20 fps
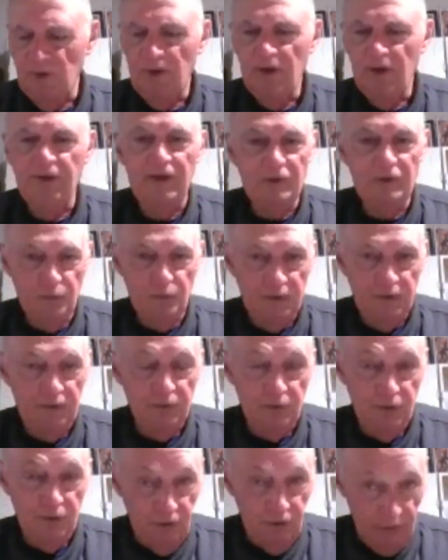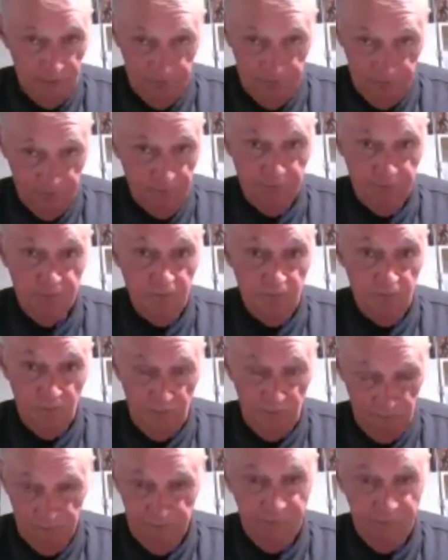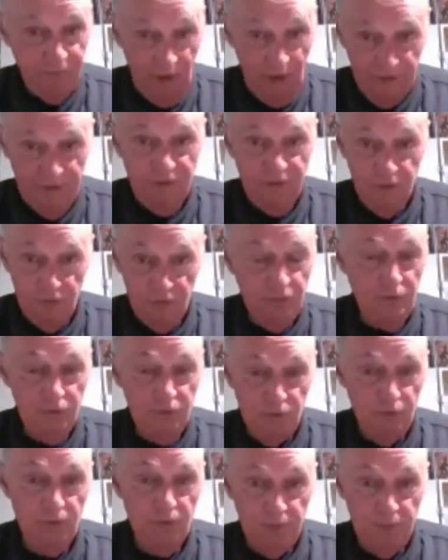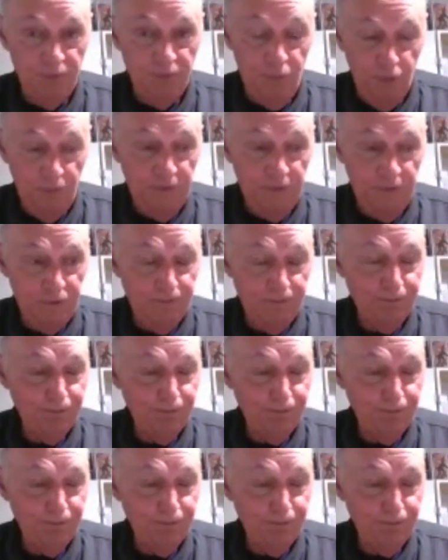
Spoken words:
and that's where they were going to fly to do a performance.